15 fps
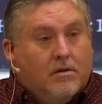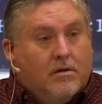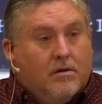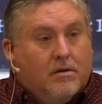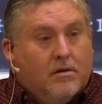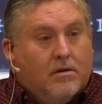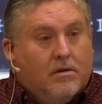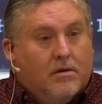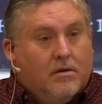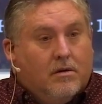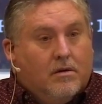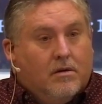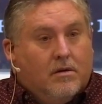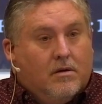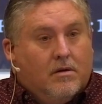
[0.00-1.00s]

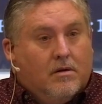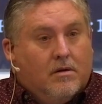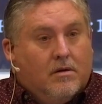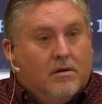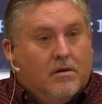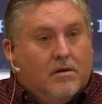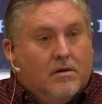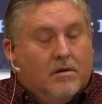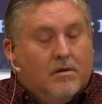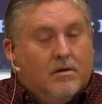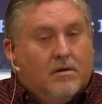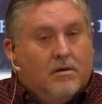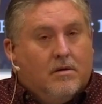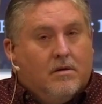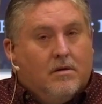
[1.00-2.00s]

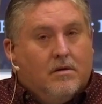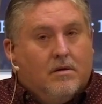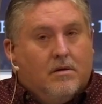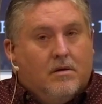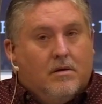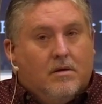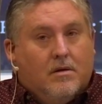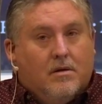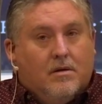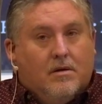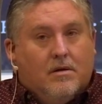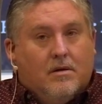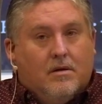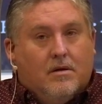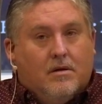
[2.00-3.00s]

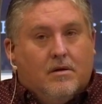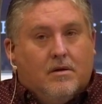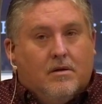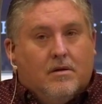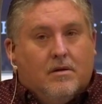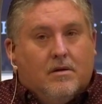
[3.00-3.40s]
No one is speaking in this clip.